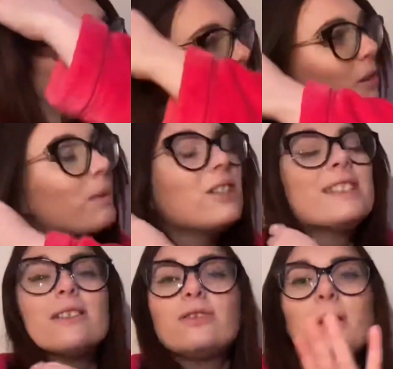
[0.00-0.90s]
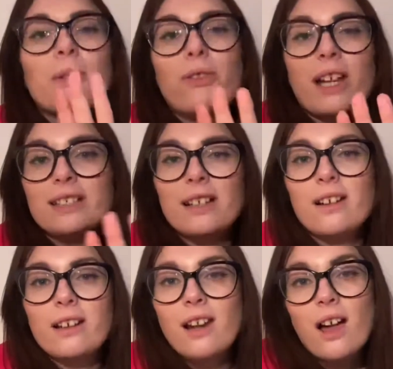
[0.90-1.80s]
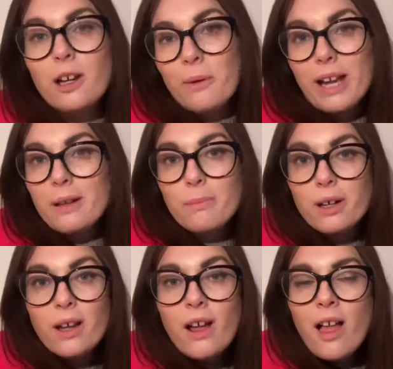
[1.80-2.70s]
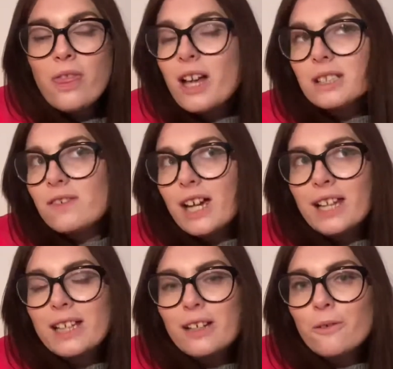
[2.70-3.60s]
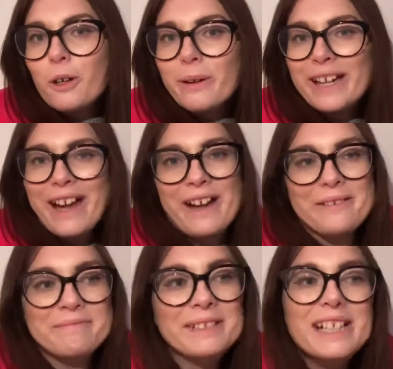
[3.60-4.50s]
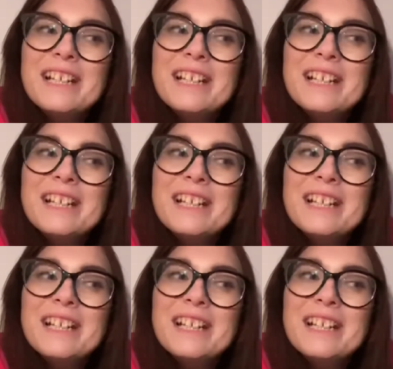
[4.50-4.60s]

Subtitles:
Which sounds really pathetic and like a lightweight, but that's the reality of who I am.